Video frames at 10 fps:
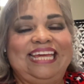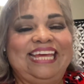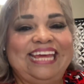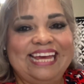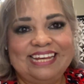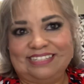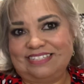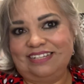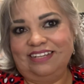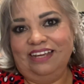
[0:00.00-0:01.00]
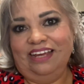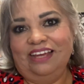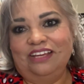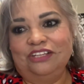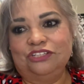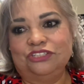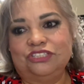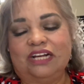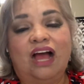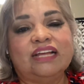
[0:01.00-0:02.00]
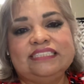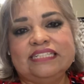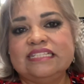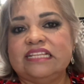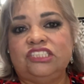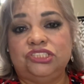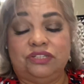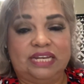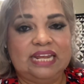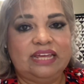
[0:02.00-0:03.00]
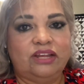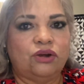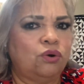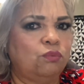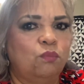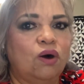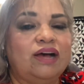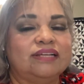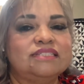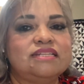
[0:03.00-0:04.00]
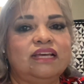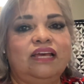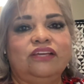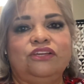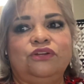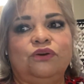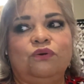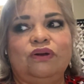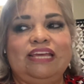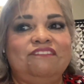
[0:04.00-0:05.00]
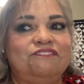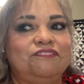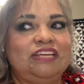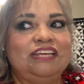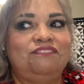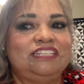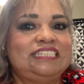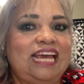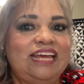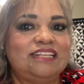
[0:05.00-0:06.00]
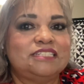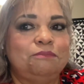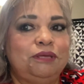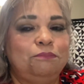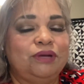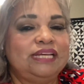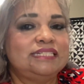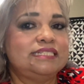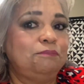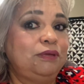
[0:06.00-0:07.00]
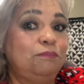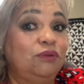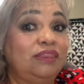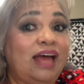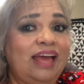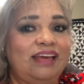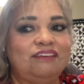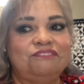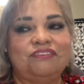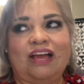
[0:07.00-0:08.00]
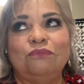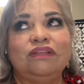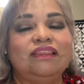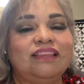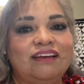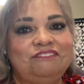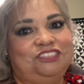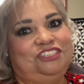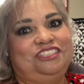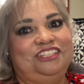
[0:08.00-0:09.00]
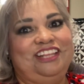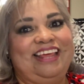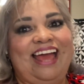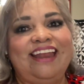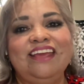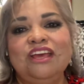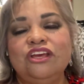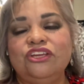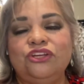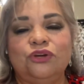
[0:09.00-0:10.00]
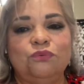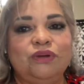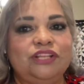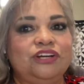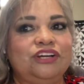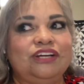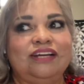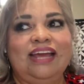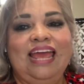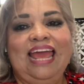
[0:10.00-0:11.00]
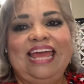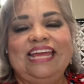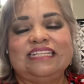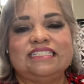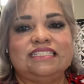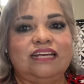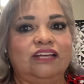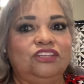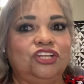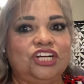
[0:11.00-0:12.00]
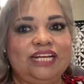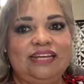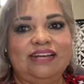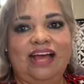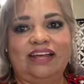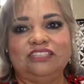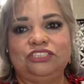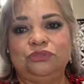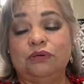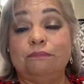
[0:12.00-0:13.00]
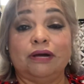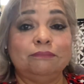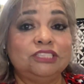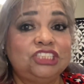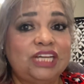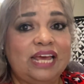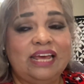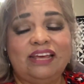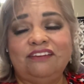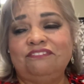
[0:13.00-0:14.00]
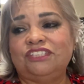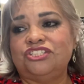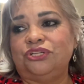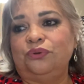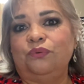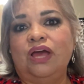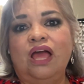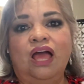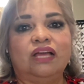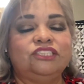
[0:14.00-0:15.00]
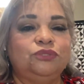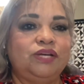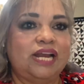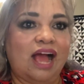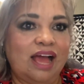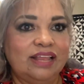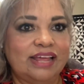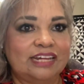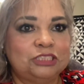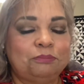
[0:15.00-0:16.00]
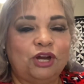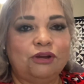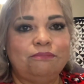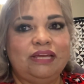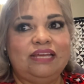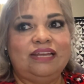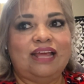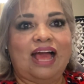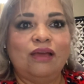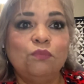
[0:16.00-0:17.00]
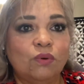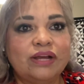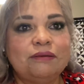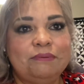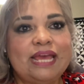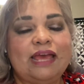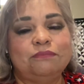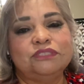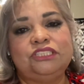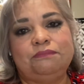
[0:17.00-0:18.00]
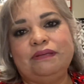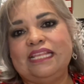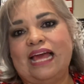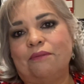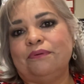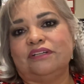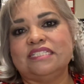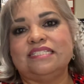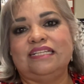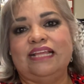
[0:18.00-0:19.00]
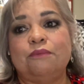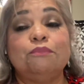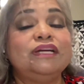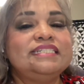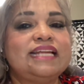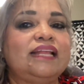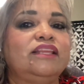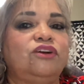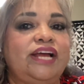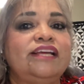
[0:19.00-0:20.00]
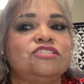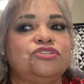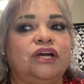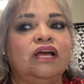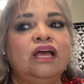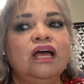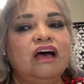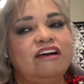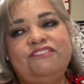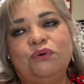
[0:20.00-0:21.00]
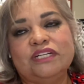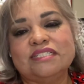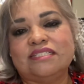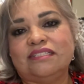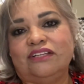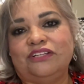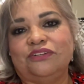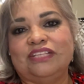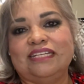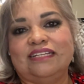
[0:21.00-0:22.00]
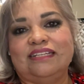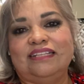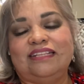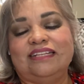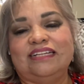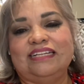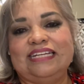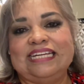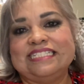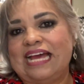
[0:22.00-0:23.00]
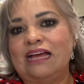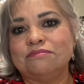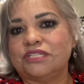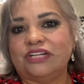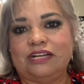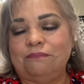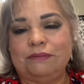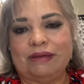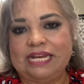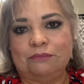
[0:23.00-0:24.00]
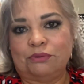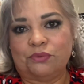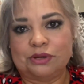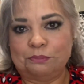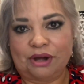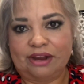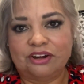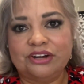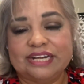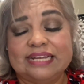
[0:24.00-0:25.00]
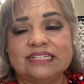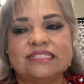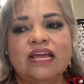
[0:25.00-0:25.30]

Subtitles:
get the content that you need or want. You know, if it takes me bringing some people live, I would love to do that. You know, whether it's learning how to do a barber shave to doing eyelash perming, I want to be able to be that person that brings that little extra. Of course, you know, the exams are going to be my #1 priorities,